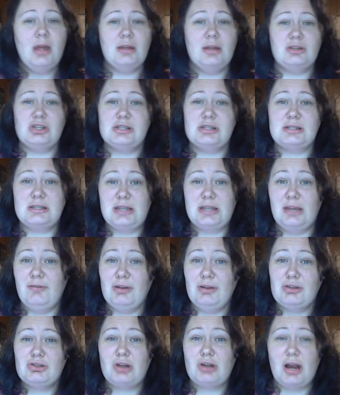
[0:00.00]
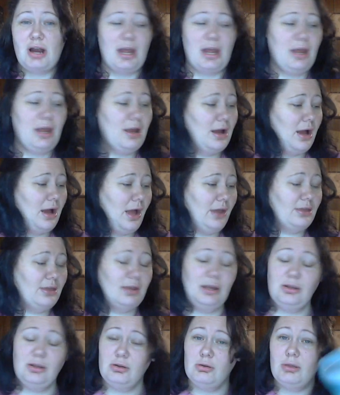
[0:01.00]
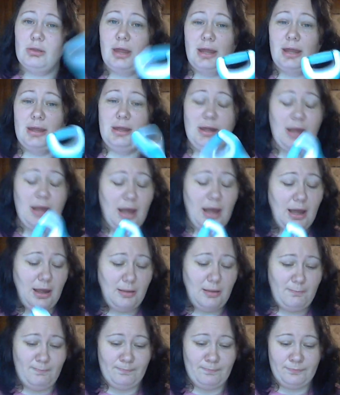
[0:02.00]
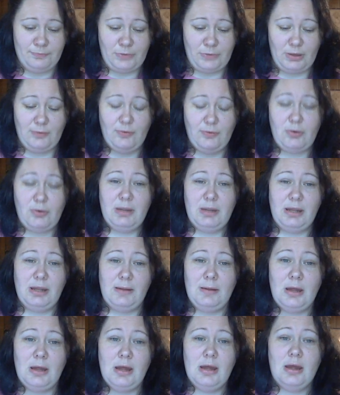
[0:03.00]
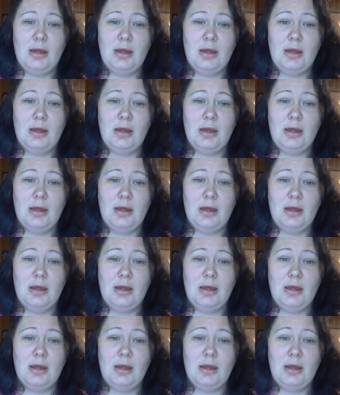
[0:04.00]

Just give it a try. I think you'll like it. For me,